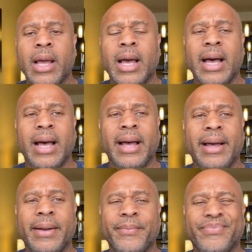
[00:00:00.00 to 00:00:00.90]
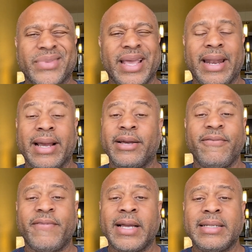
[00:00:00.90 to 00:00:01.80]
And I
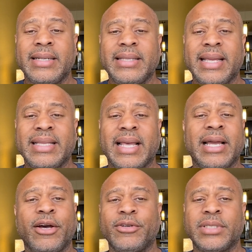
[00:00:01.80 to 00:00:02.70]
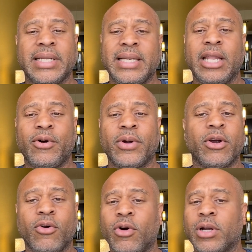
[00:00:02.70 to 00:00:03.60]
couldn't find anything that goes any lower
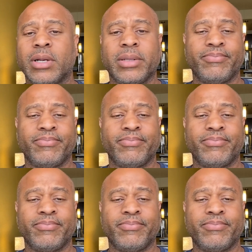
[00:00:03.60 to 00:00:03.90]
or,